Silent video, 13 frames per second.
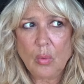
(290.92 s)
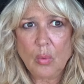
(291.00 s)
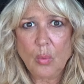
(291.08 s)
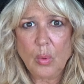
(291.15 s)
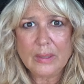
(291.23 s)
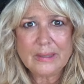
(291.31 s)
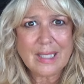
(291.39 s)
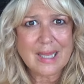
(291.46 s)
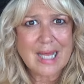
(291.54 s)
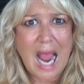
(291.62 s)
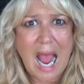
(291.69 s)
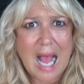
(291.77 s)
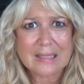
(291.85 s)
What's
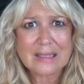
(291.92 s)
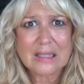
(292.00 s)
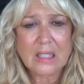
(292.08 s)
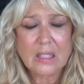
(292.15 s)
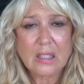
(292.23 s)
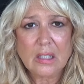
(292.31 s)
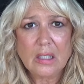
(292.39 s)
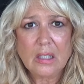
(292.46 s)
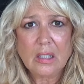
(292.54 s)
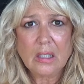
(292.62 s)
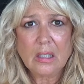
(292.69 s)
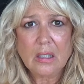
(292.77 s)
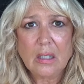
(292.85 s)
that?
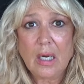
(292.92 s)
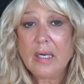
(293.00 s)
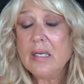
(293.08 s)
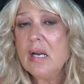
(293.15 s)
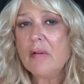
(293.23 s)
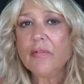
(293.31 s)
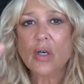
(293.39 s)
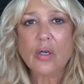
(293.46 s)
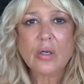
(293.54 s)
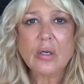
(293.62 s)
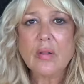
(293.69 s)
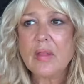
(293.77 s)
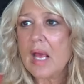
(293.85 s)
I'd never
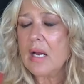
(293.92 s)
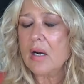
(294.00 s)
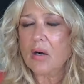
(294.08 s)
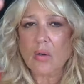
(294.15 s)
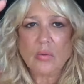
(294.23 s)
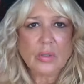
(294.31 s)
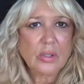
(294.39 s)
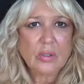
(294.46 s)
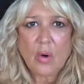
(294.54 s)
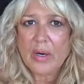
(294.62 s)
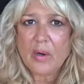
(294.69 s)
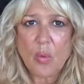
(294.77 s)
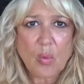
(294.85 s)
heard of that. I don't, you know,
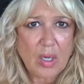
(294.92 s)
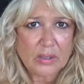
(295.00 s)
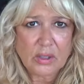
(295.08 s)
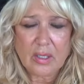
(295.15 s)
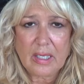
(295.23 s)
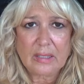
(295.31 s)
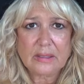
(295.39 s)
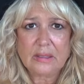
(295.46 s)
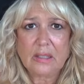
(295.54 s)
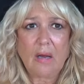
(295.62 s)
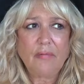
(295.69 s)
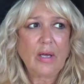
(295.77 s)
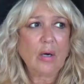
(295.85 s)
I don't watch all that
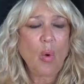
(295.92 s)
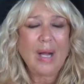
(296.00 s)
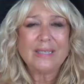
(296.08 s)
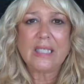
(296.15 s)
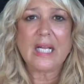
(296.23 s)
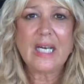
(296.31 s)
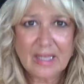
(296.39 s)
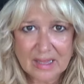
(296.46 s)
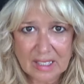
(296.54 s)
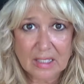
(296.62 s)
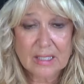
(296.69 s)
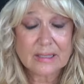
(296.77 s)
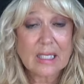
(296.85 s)
stuff. I don't watch anything
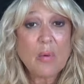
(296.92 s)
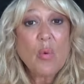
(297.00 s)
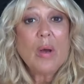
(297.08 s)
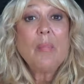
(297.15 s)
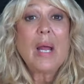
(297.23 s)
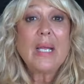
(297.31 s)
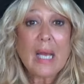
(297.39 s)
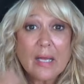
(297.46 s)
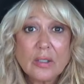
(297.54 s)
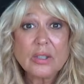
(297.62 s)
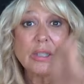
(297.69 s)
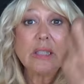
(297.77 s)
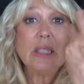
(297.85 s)
because I want my
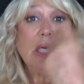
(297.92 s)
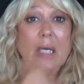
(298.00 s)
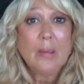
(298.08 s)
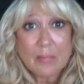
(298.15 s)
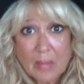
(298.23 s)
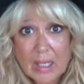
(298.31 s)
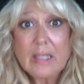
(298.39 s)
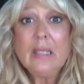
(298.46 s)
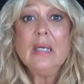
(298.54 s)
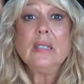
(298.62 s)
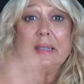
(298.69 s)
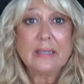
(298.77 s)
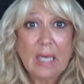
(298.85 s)
energy, my
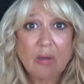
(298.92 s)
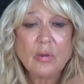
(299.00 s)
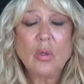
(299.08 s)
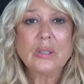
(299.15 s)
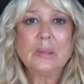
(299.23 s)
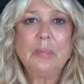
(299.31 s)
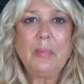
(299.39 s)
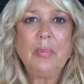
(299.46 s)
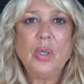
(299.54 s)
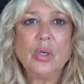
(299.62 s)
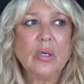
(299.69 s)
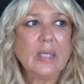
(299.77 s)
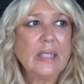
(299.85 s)
downloads to be
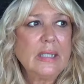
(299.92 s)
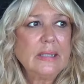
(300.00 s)
pure. And he